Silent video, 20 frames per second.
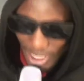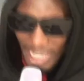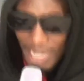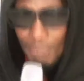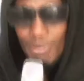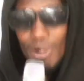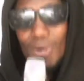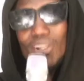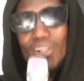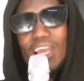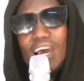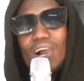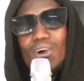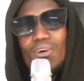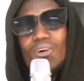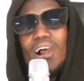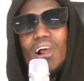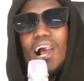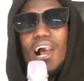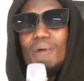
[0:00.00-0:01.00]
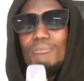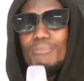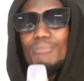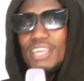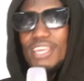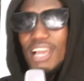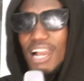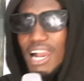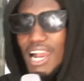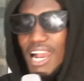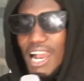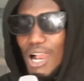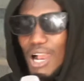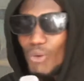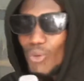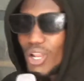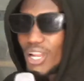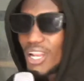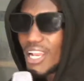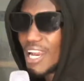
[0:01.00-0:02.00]
about now, I'm here
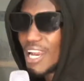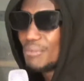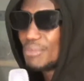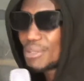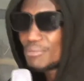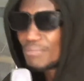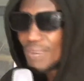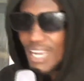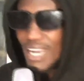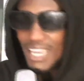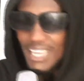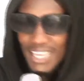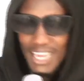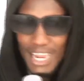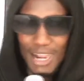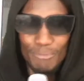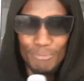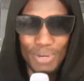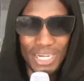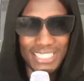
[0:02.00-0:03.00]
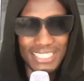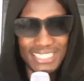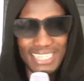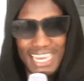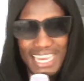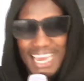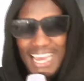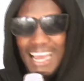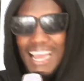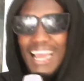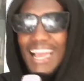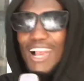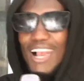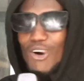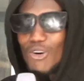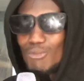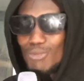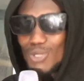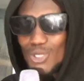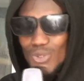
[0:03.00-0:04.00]
welcoming my partner.
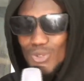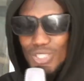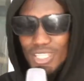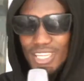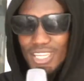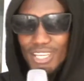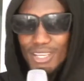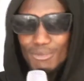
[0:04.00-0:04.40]
Umutwire